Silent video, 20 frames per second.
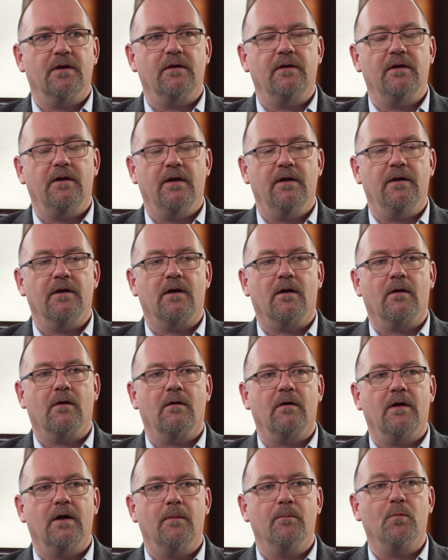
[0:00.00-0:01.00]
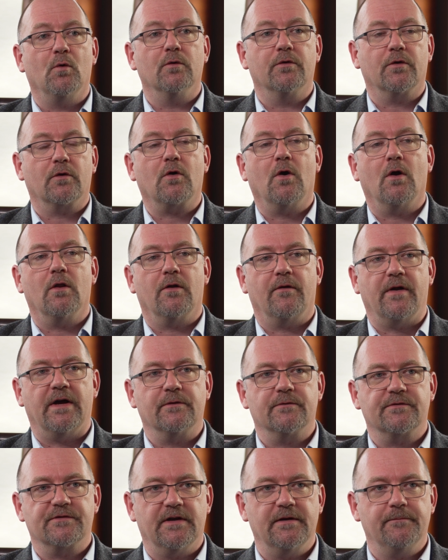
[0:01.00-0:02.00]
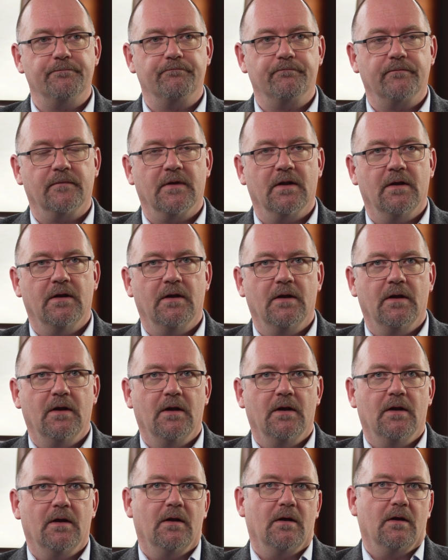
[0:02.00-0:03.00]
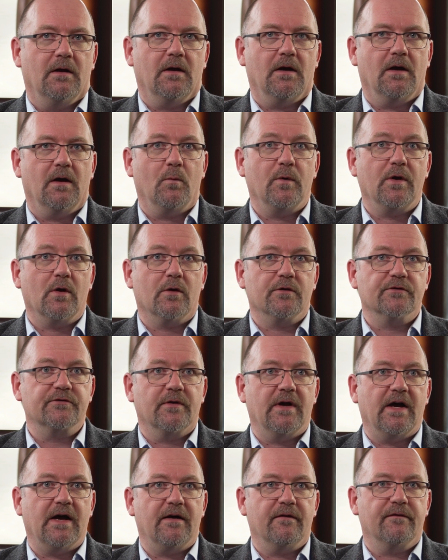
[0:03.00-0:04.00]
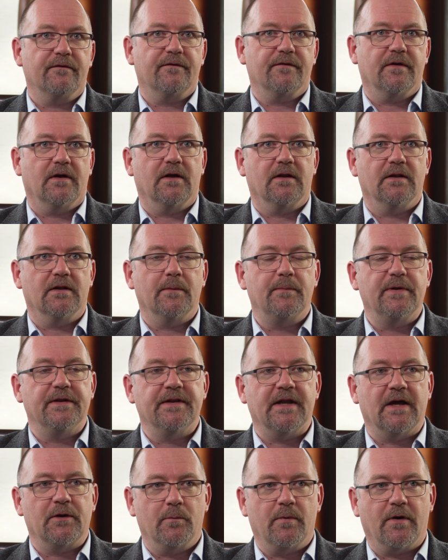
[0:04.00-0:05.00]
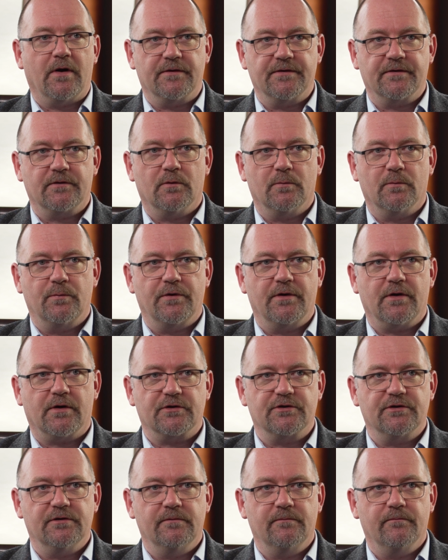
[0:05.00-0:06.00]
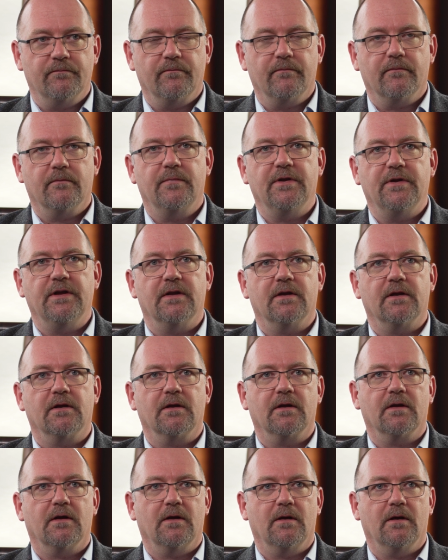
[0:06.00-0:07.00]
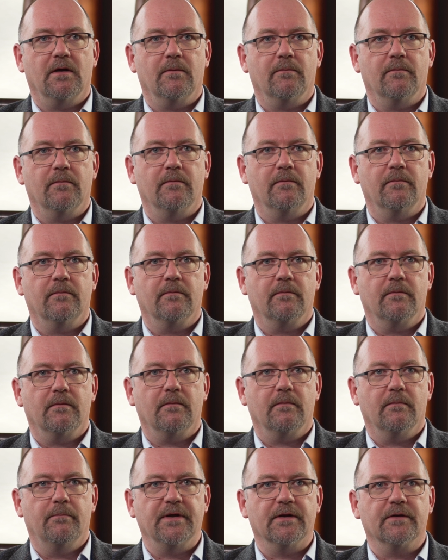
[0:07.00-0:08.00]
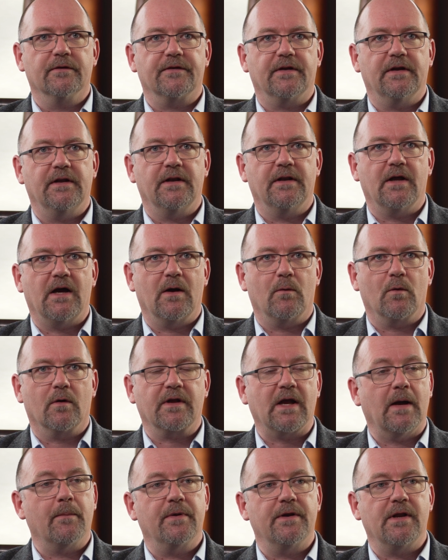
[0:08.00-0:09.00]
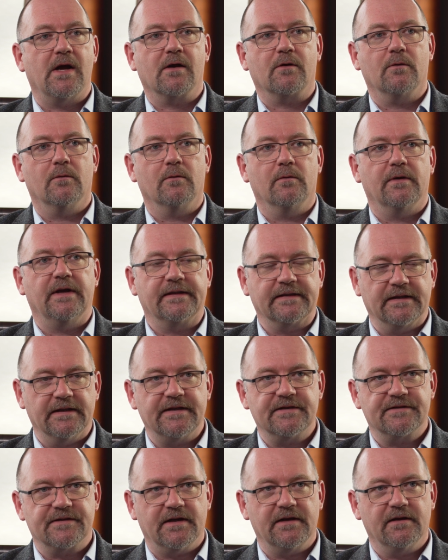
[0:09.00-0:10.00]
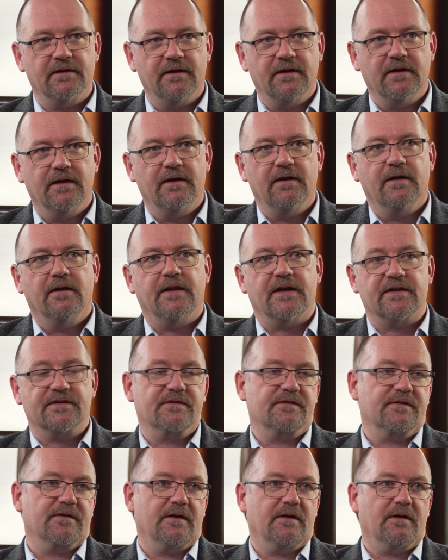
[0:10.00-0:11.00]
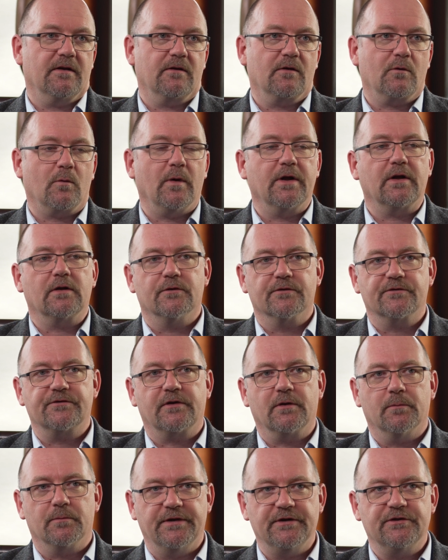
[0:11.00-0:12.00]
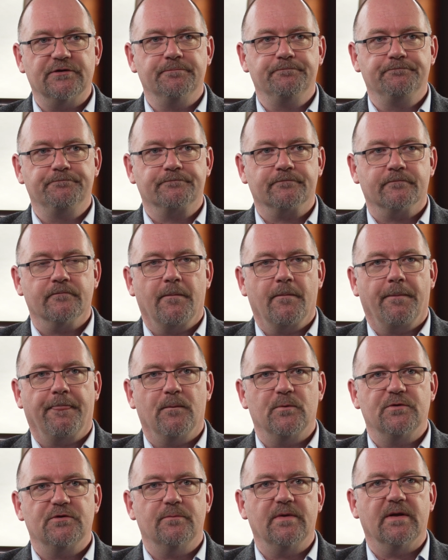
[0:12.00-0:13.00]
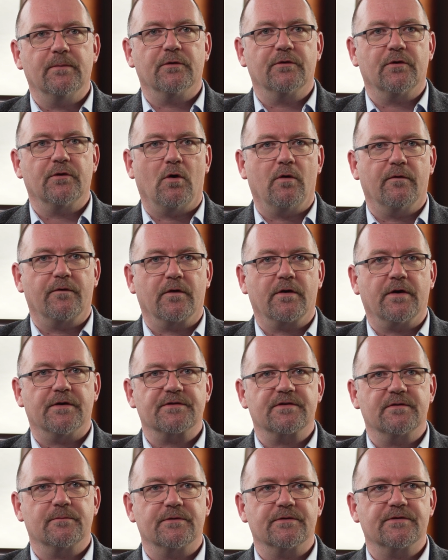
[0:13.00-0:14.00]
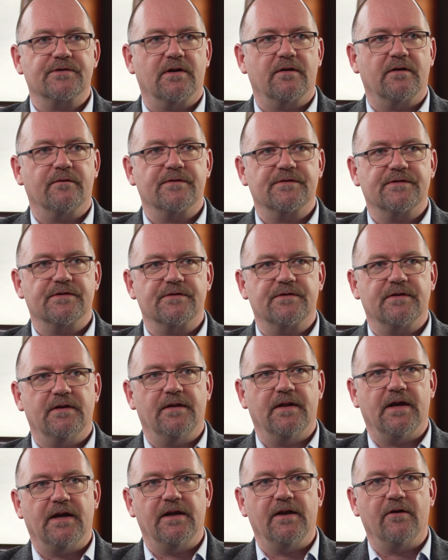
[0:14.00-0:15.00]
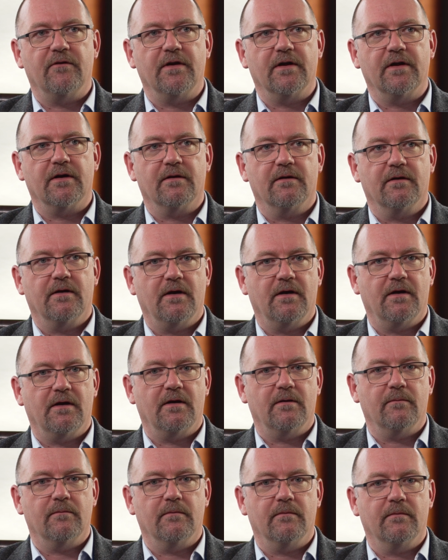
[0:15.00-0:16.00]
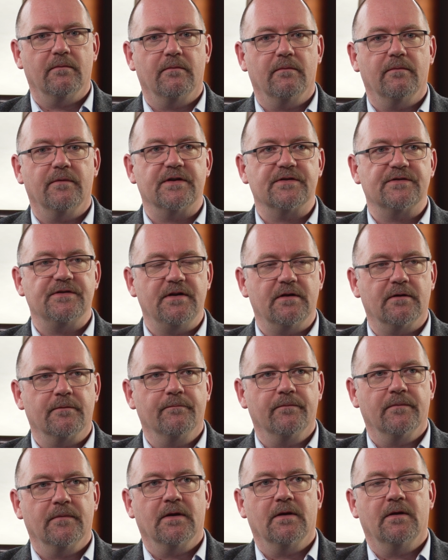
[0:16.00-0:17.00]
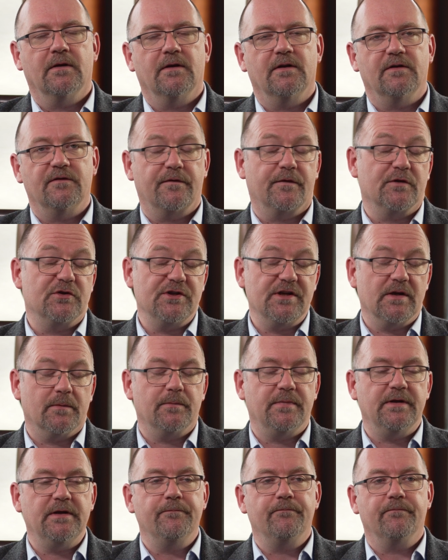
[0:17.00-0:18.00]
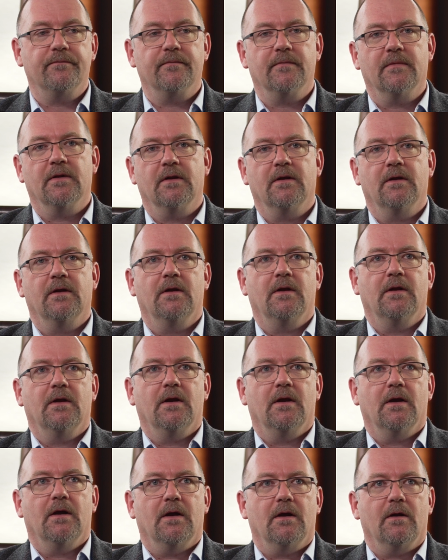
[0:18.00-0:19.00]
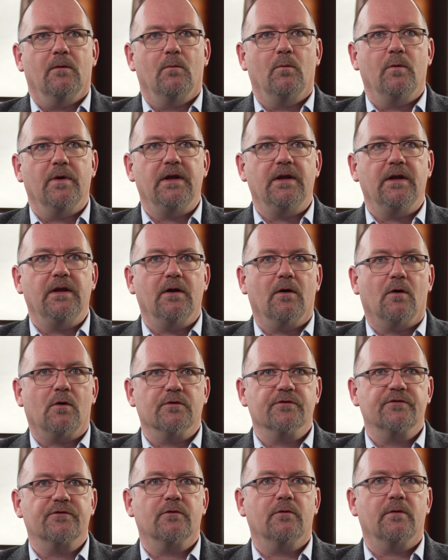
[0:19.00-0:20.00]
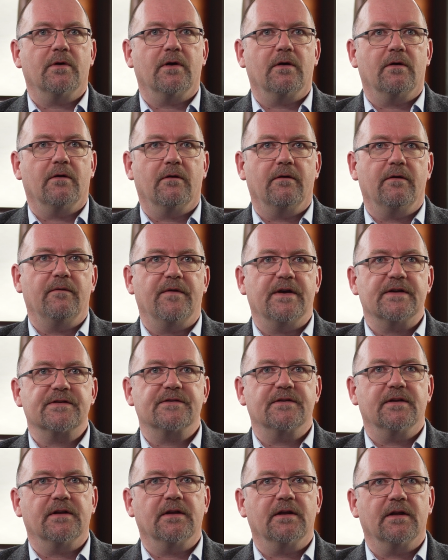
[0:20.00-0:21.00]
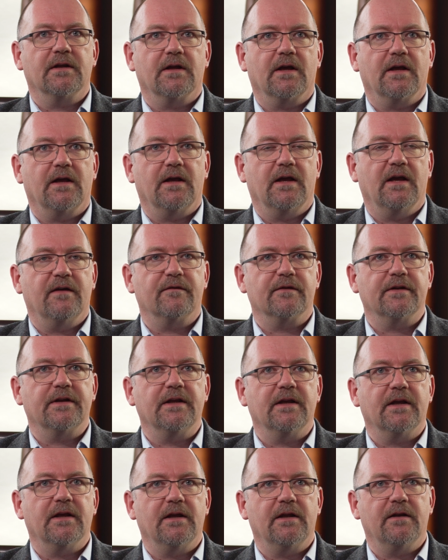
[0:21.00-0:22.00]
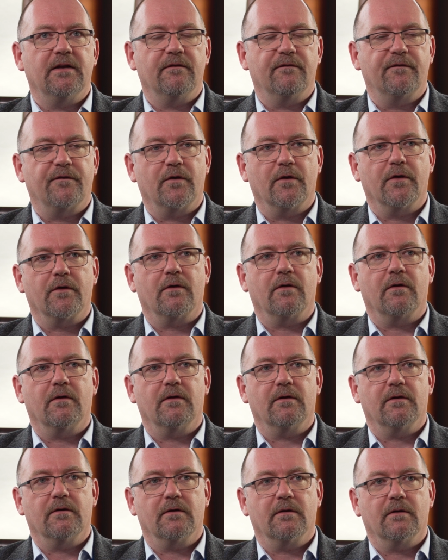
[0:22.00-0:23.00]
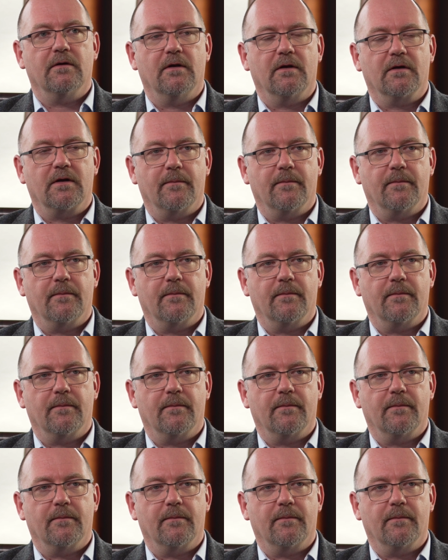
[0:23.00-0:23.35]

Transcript: in, in our uh, Boulder, Colorado site. Uh, we also have uh, lipid nanoparticle production being um, built in our Caponago, Italy site. That's quite close to completion. We should be able to offer customer services in that area um, this year for GMP. We also are investing heavily in further uh,